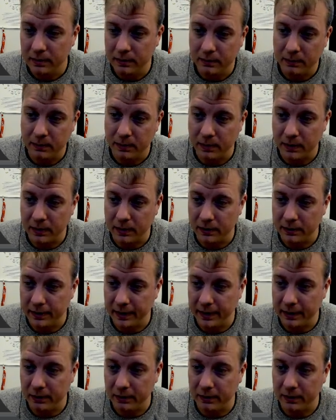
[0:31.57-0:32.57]
we're going to
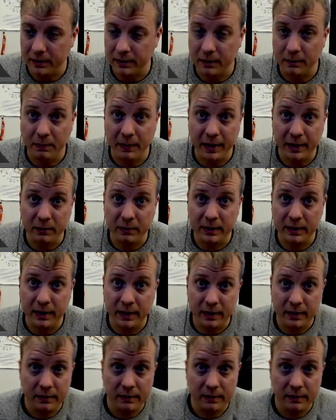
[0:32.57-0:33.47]
take a look at the penguin data.